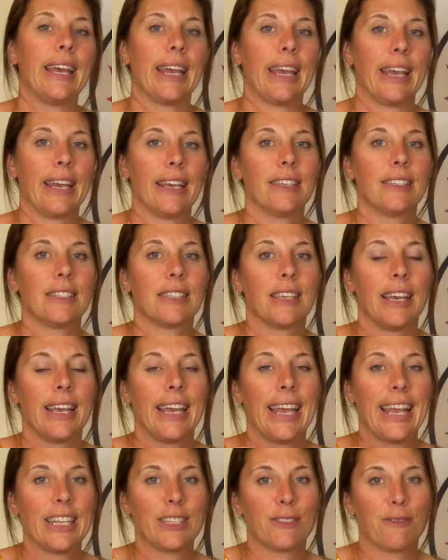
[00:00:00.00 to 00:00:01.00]
is
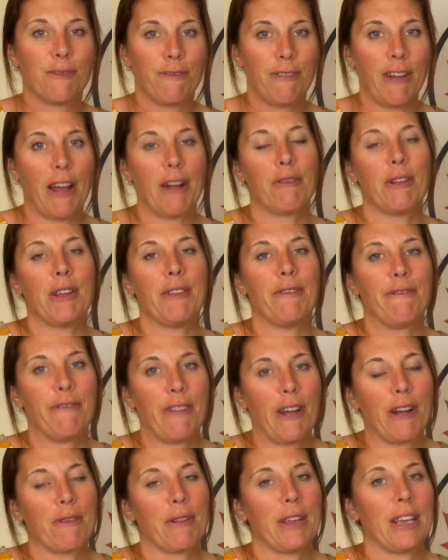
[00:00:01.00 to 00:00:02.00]
it's very,
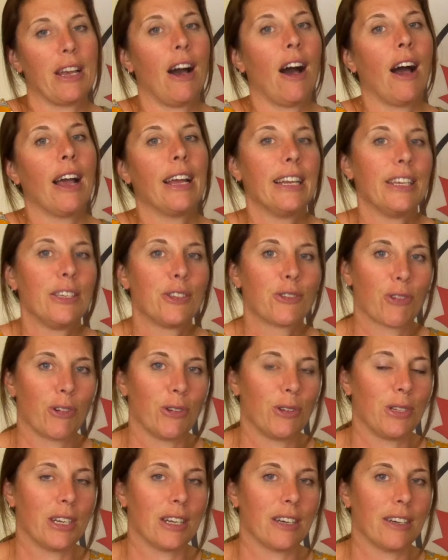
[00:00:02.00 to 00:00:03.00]
very highly
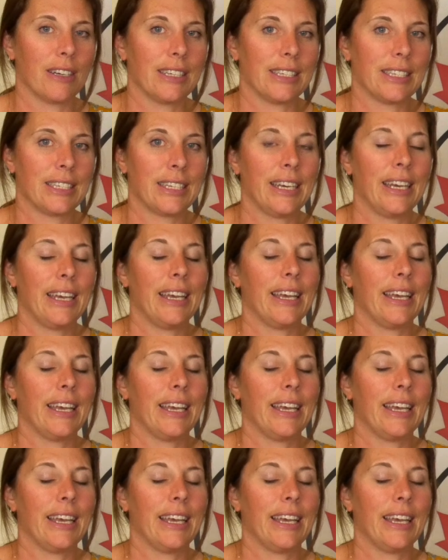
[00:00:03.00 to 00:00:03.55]
scrutinised.